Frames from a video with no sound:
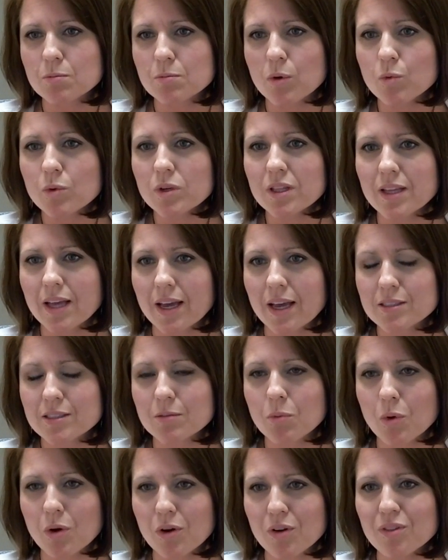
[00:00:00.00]
but really I
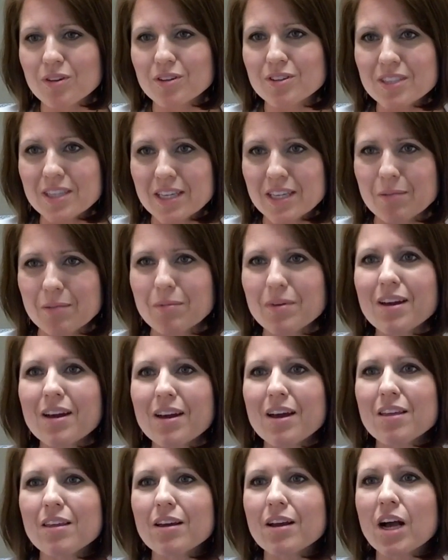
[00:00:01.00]
support the team
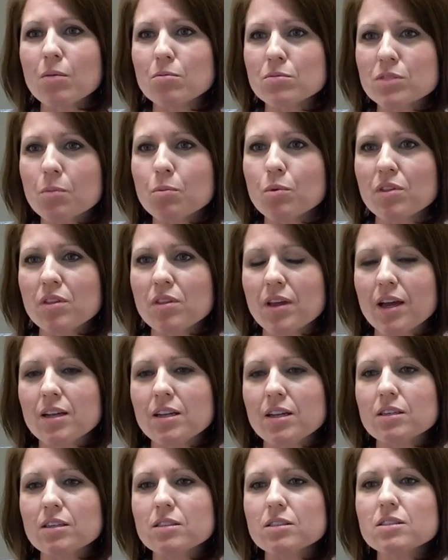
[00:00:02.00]
that comes up with the
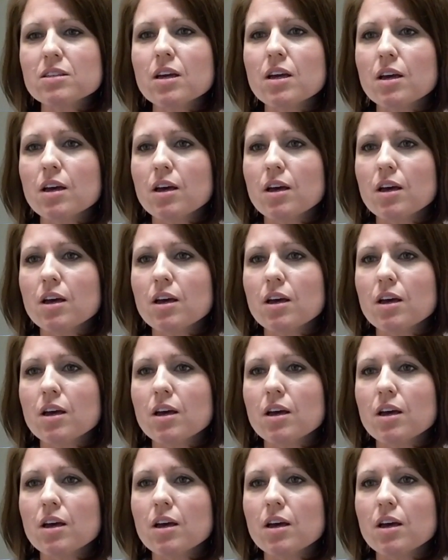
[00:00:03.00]
ideas,